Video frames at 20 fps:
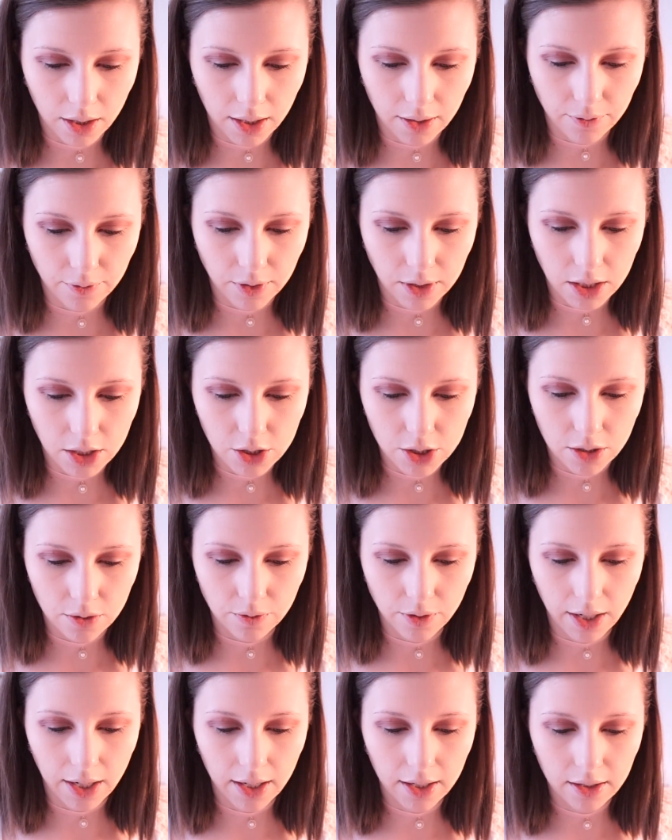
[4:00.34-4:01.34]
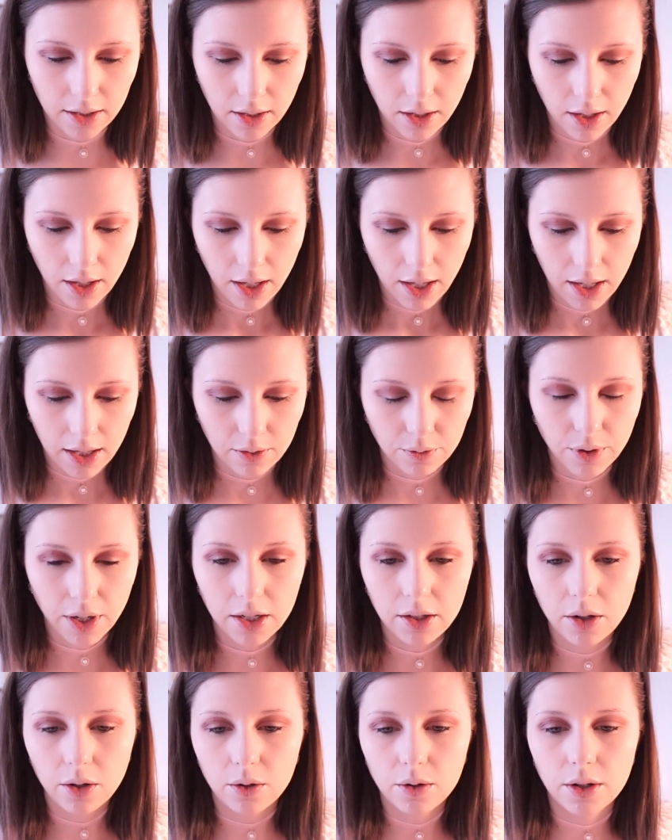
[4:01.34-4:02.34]
and Venetian Red. And
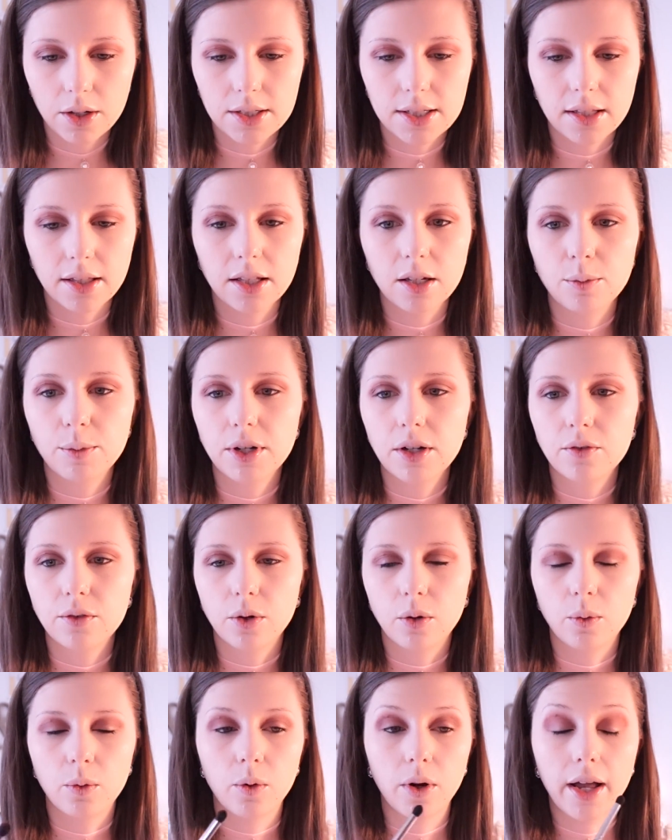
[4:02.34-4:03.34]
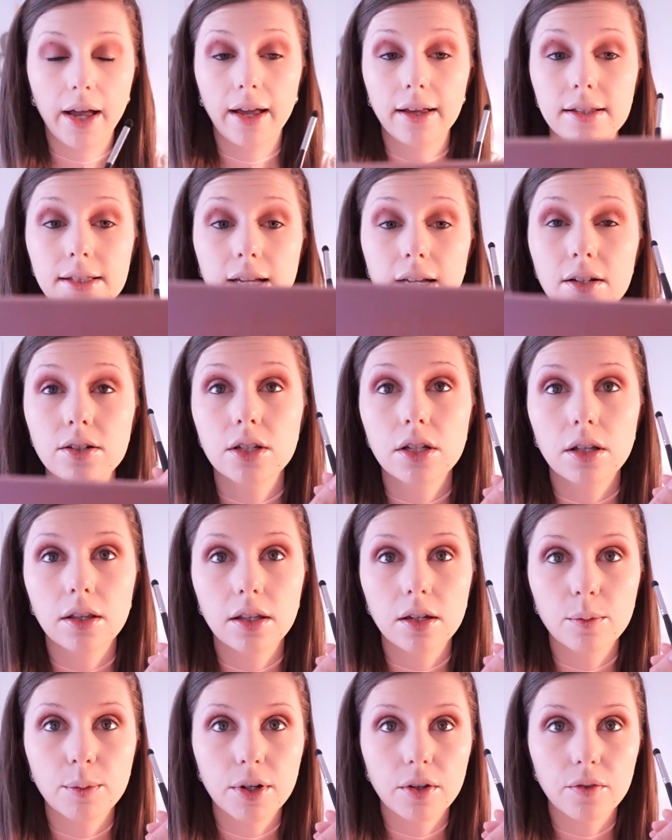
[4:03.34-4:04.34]
Red Ochre is it's actually a
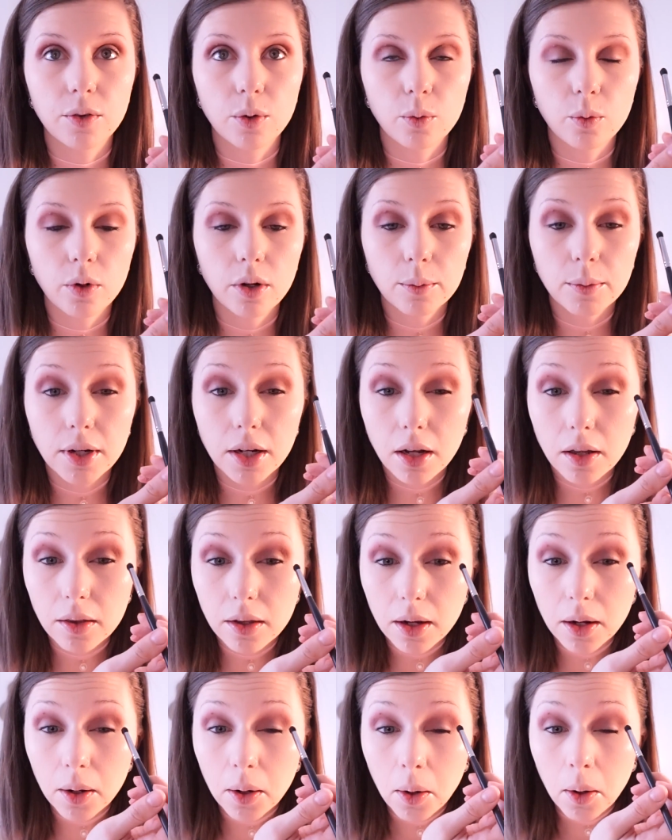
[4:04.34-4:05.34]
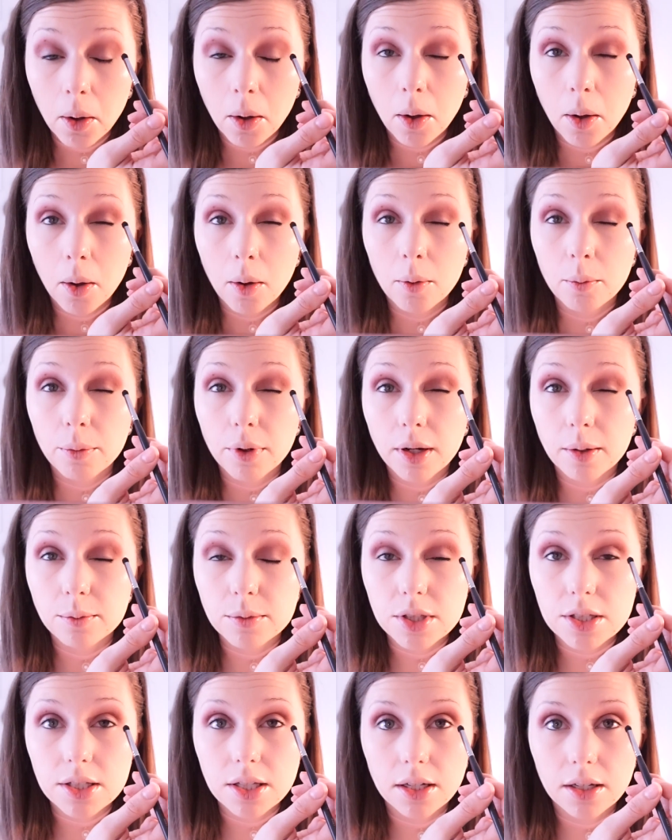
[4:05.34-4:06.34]
little bit of a warmer color, but I'm
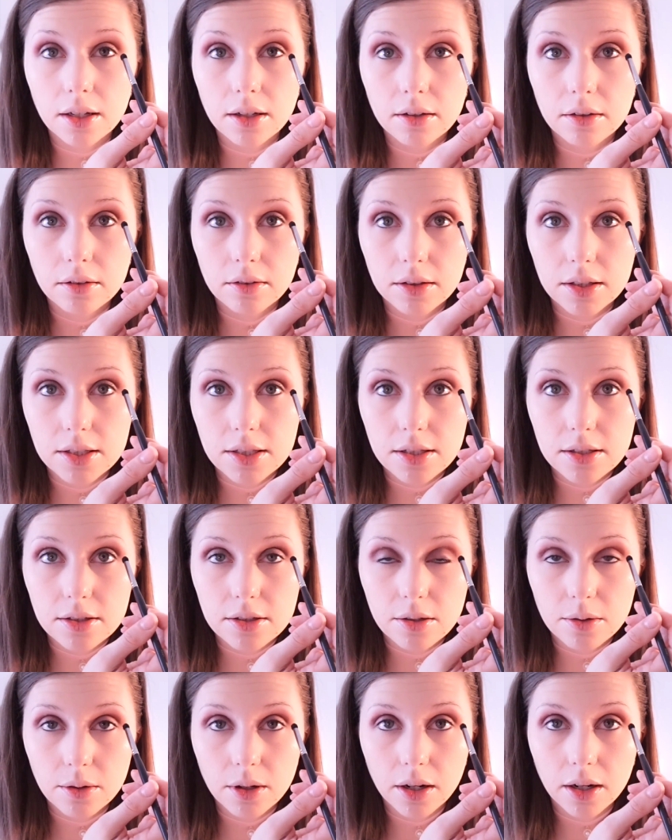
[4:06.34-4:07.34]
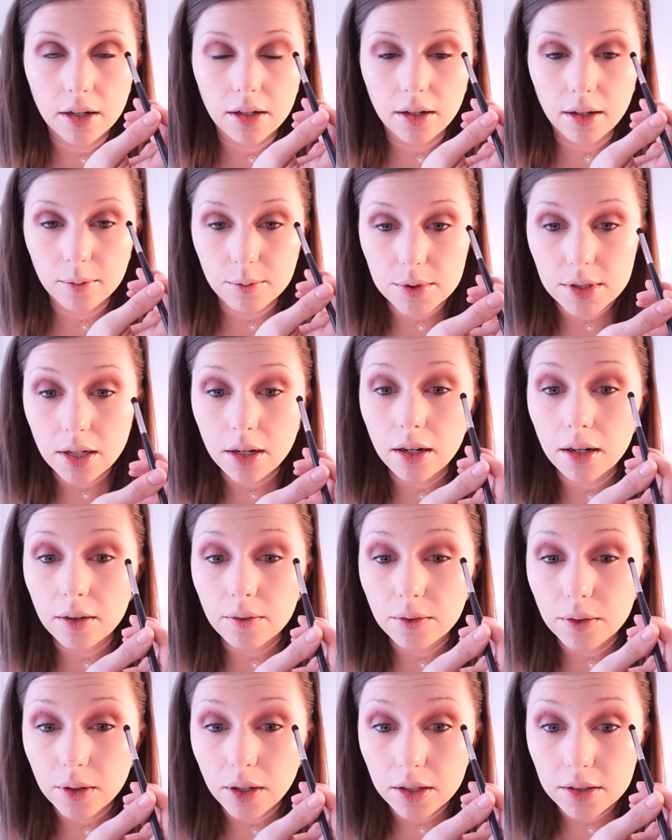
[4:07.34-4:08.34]
just gonna, this is so hard. I'm sorry
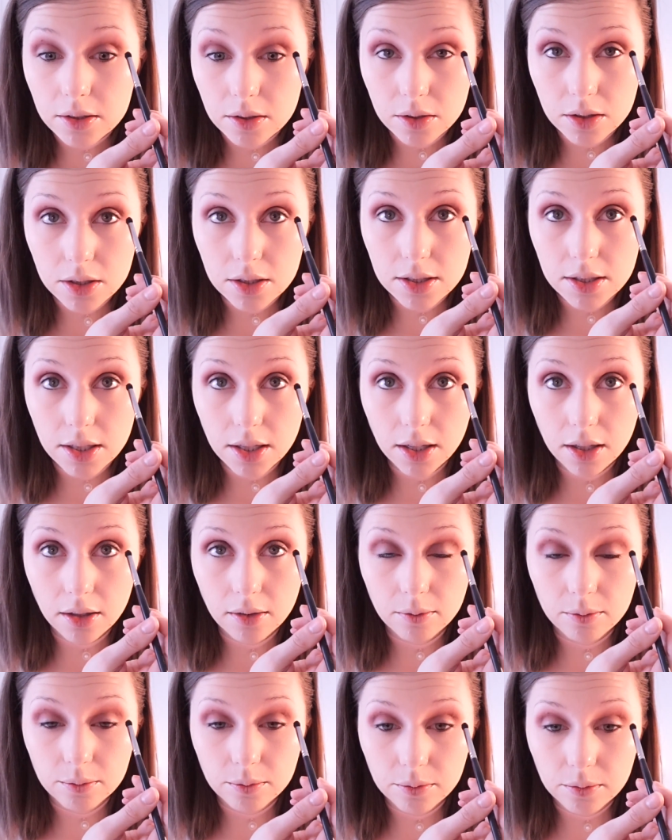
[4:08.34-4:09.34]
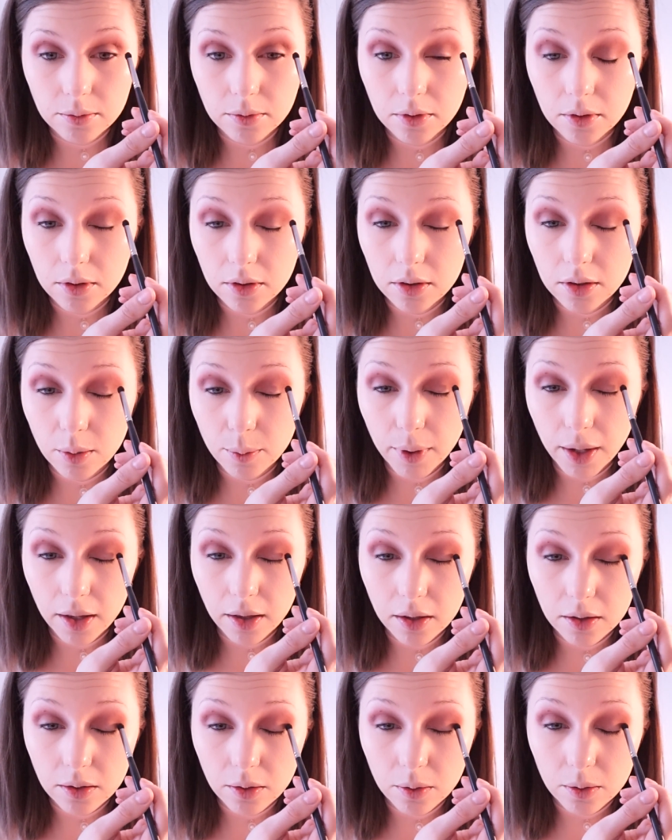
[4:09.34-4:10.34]
if you guys are just seeing the
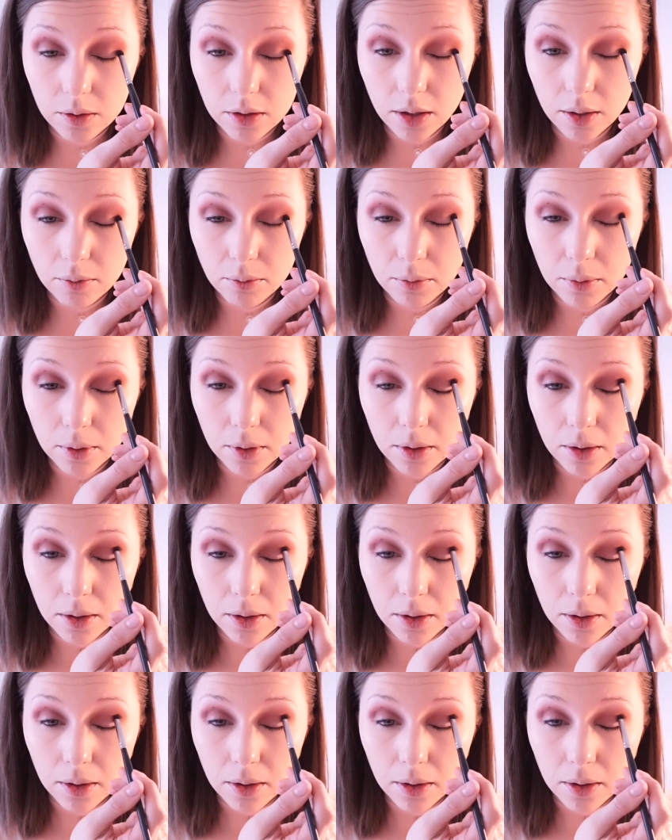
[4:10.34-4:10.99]
palette the whole time.